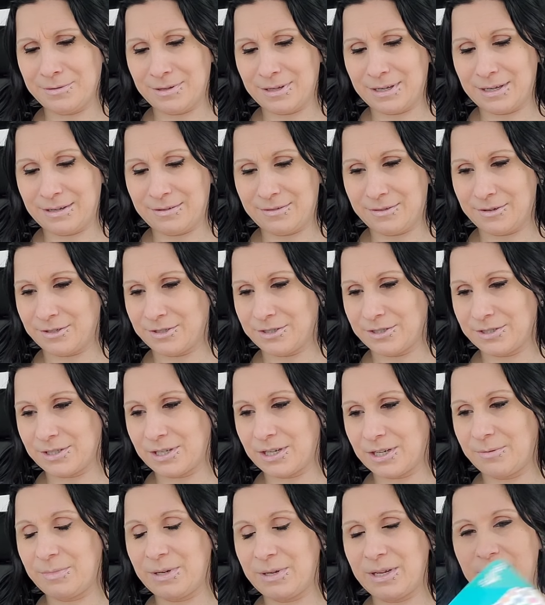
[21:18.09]
like, they're just
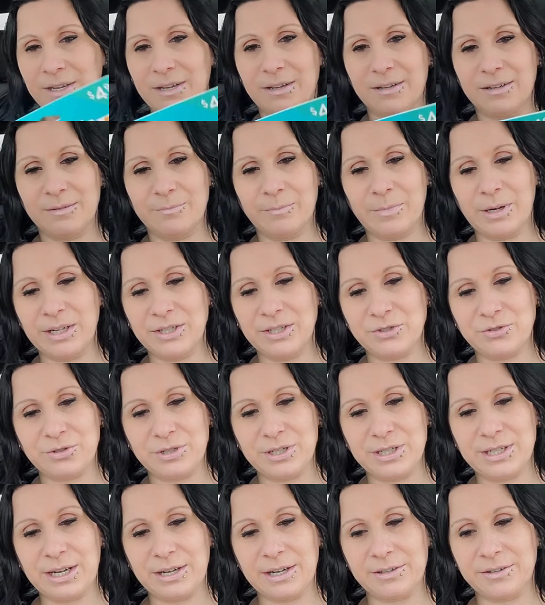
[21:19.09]
gonna be my
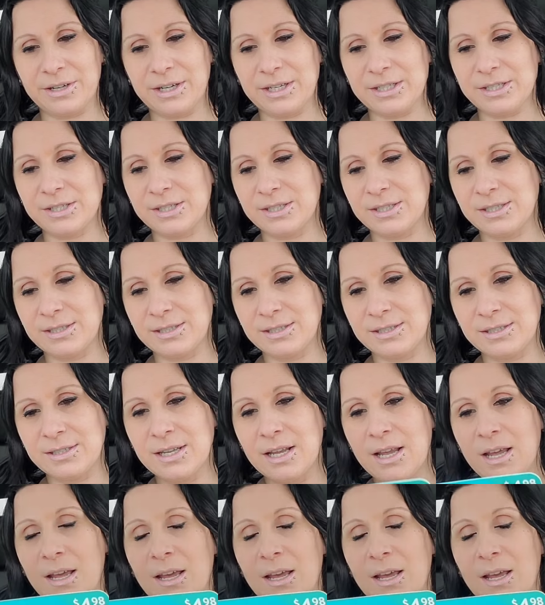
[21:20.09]
tree decorations.